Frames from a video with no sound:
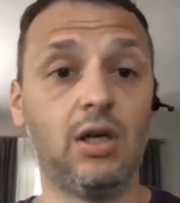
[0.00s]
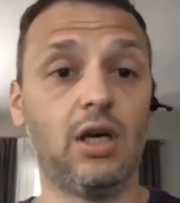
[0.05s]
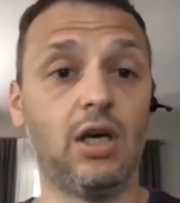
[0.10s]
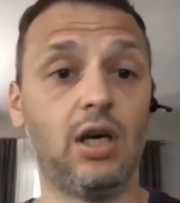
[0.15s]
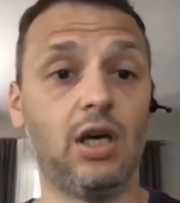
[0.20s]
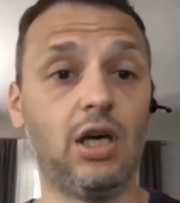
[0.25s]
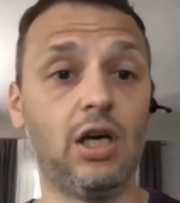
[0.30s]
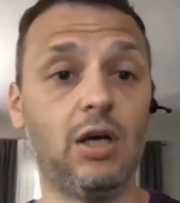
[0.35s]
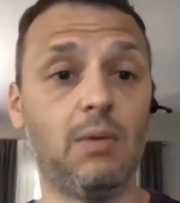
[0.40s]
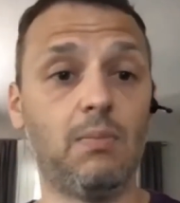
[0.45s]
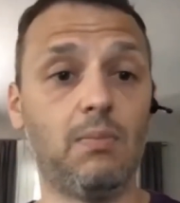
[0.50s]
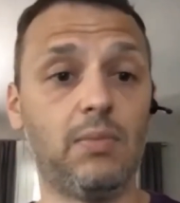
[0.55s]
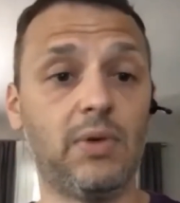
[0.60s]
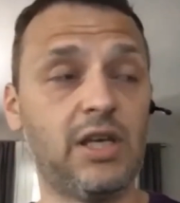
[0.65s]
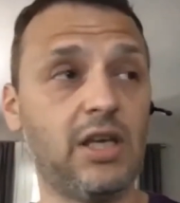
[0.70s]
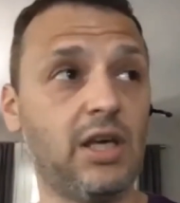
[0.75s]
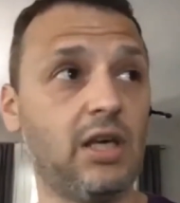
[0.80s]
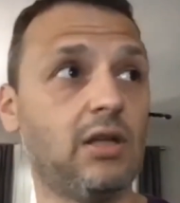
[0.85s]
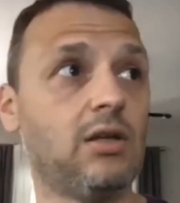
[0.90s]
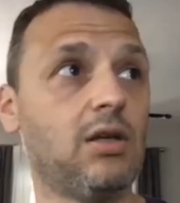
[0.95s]

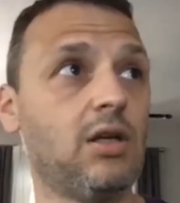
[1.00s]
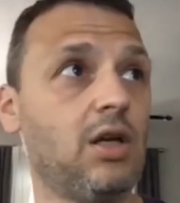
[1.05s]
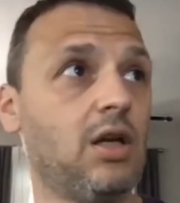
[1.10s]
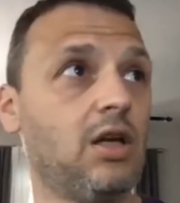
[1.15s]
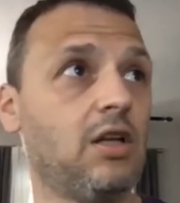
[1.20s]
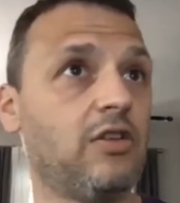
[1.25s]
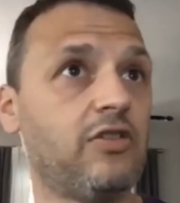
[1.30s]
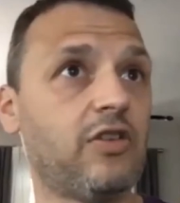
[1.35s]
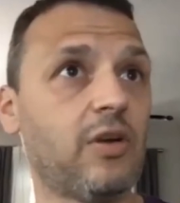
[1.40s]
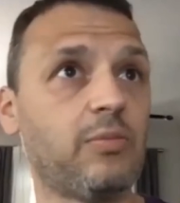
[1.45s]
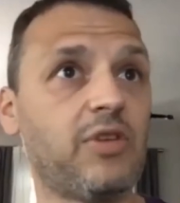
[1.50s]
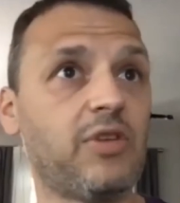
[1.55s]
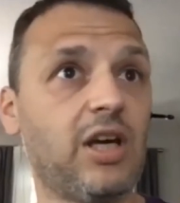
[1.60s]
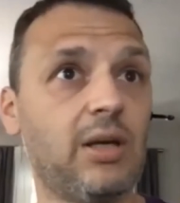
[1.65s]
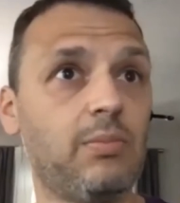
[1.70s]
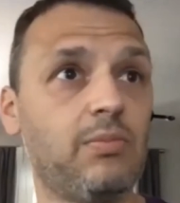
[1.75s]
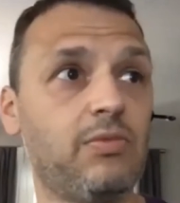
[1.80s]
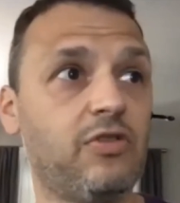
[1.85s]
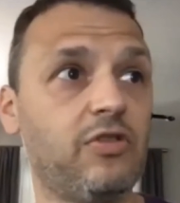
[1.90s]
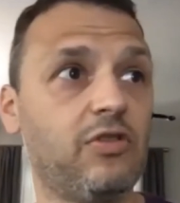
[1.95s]
Again,
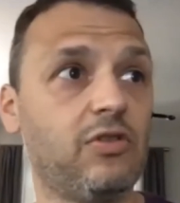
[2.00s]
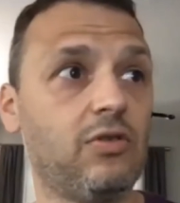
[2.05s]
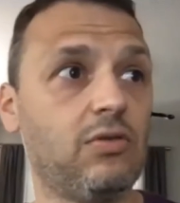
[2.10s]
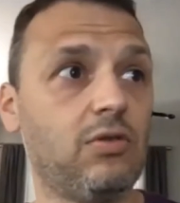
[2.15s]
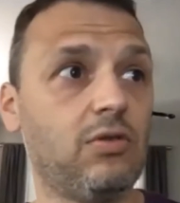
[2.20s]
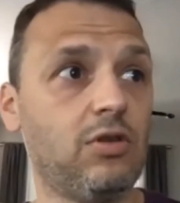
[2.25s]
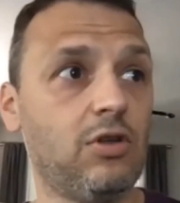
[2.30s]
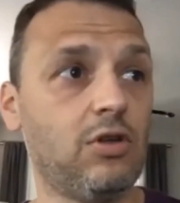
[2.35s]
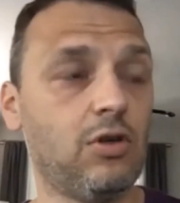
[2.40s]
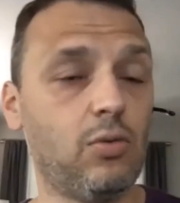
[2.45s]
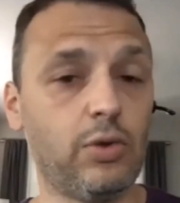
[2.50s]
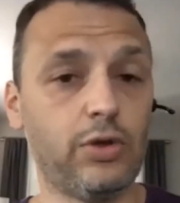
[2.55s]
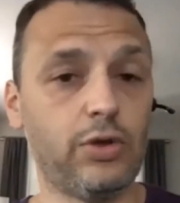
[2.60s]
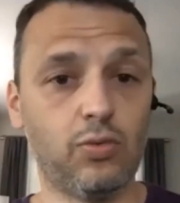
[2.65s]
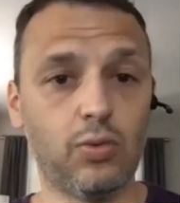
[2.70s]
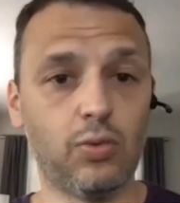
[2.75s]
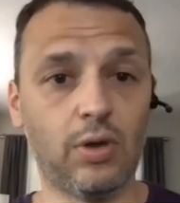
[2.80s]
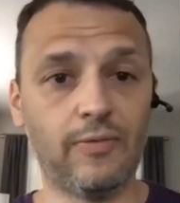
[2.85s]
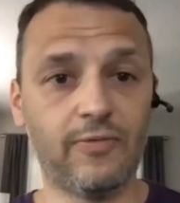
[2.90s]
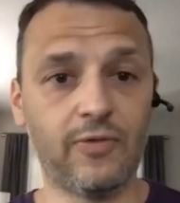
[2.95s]
sometimes, when you
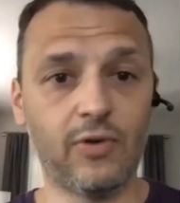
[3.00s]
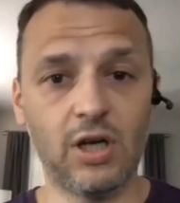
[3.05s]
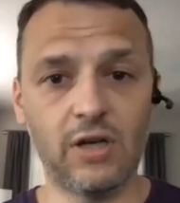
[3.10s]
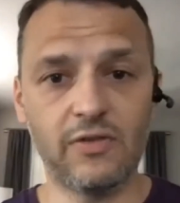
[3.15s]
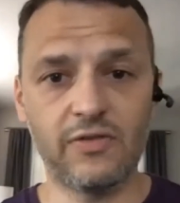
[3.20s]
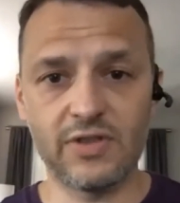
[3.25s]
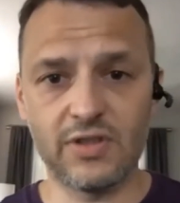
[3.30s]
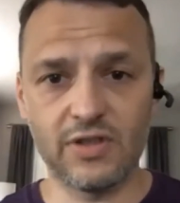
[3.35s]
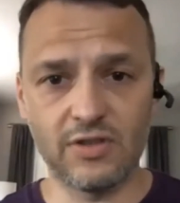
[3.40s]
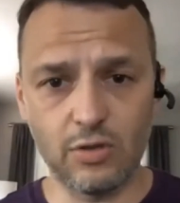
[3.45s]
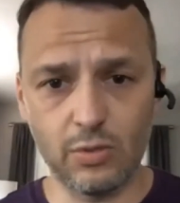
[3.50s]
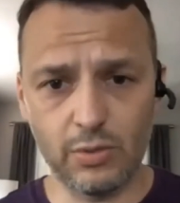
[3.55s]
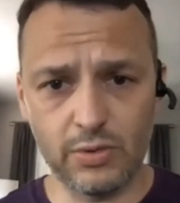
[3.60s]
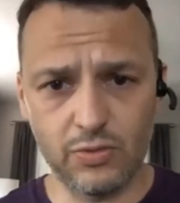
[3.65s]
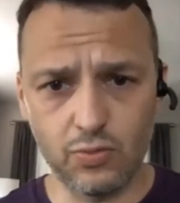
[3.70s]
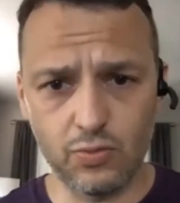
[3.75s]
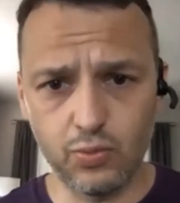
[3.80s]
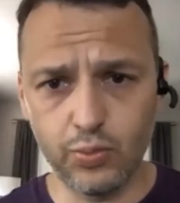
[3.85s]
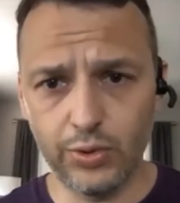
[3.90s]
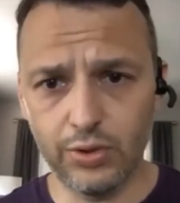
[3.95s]
run for office, it's always
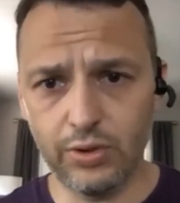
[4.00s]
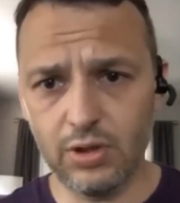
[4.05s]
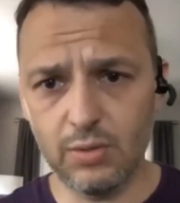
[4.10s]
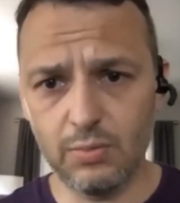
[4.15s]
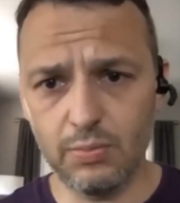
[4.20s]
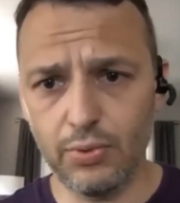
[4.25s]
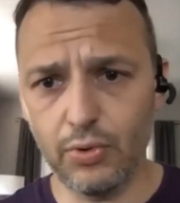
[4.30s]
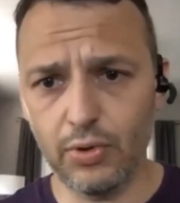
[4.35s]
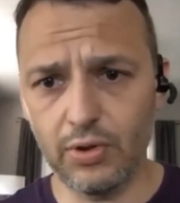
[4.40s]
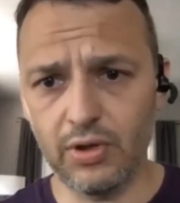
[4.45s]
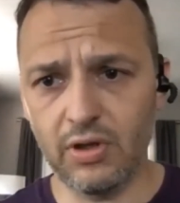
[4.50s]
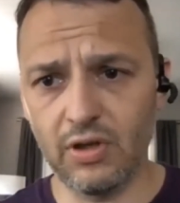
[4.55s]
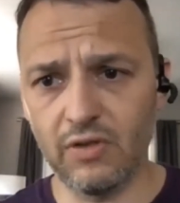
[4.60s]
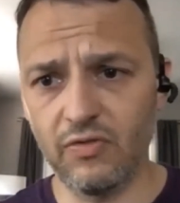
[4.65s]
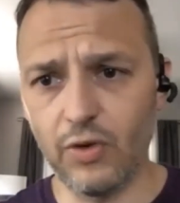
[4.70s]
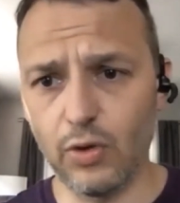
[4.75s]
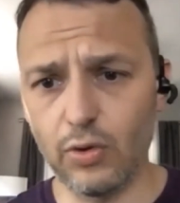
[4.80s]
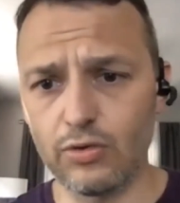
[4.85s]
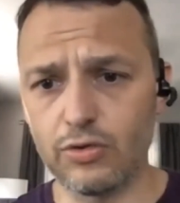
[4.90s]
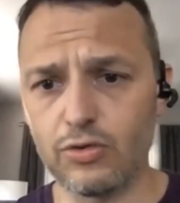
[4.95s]
really important that
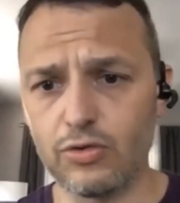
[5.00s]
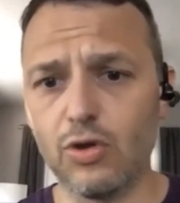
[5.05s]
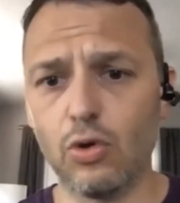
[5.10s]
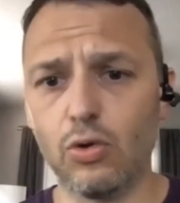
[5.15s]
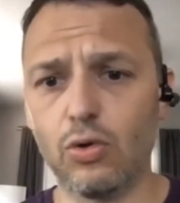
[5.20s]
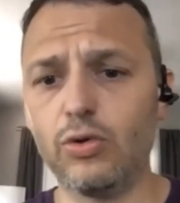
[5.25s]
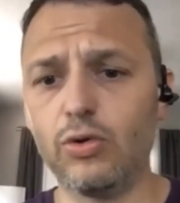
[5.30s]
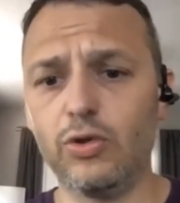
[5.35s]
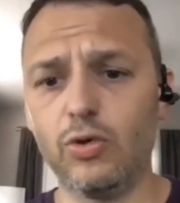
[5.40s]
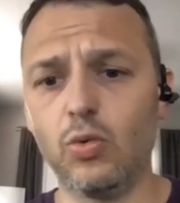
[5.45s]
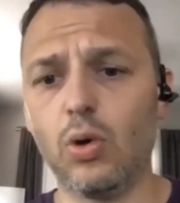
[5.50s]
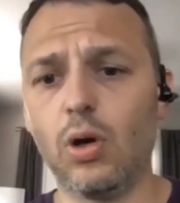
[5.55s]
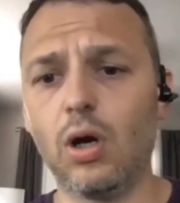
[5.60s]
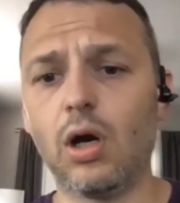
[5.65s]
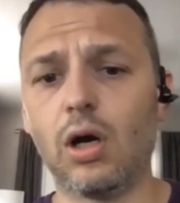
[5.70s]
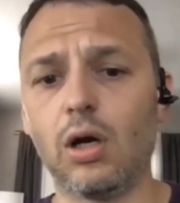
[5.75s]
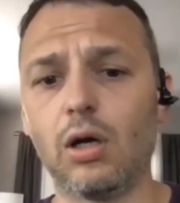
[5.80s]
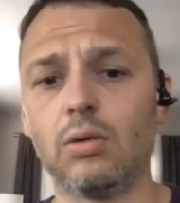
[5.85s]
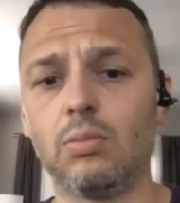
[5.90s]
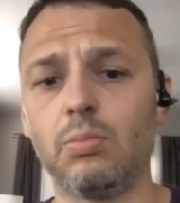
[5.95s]
voters know who you
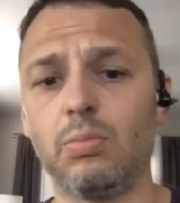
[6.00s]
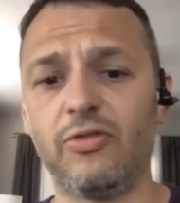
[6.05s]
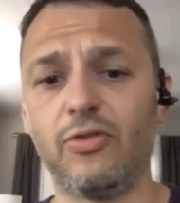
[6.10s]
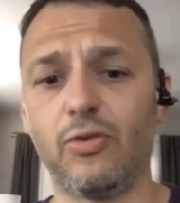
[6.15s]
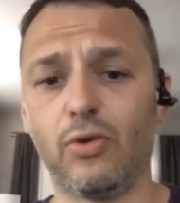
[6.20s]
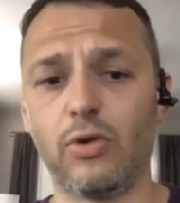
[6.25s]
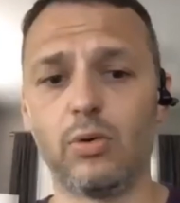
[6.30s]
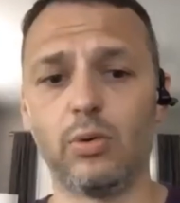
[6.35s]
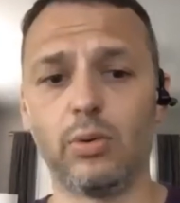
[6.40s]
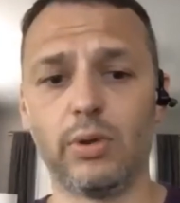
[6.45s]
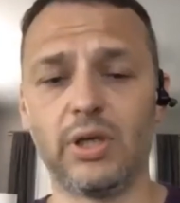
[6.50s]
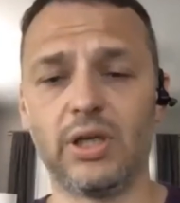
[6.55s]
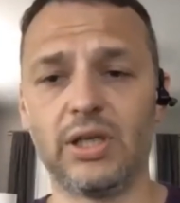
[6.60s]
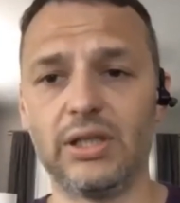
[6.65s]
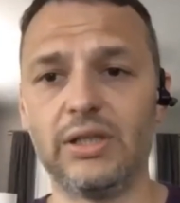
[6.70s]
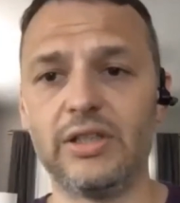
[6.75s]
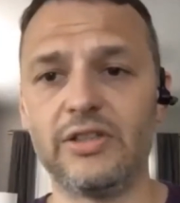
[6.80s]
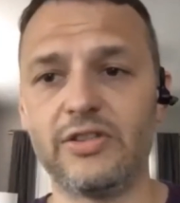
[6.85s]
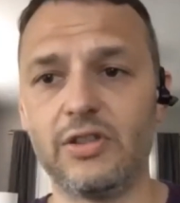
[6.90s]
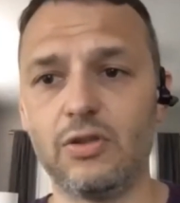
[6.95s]
are before they're really going to
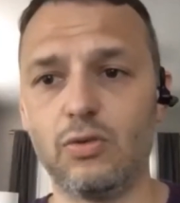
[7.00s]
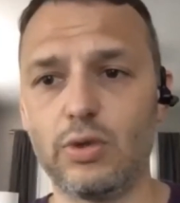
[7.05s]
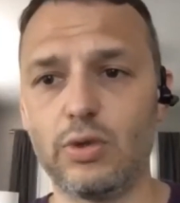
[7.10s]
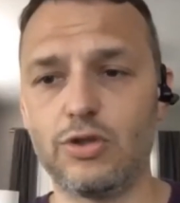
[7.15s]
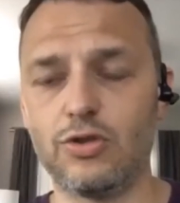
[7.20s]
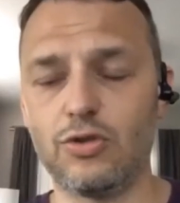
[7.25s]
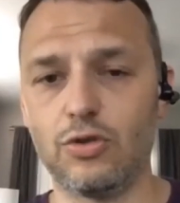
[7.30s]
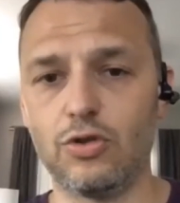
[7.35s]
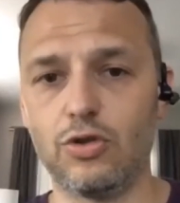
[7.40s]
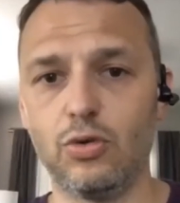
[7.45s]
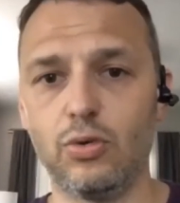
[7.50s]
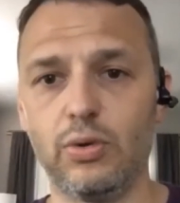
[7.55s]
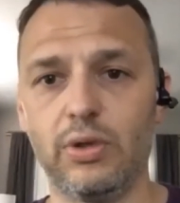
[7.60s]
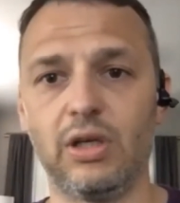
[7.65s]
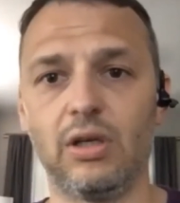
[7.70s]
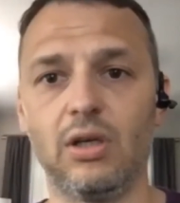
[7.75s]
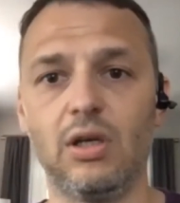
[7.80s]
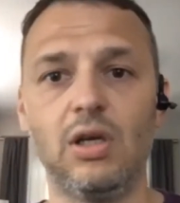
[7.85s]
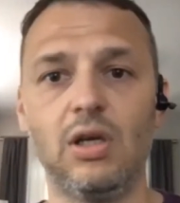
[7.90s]
listen to what you're doing.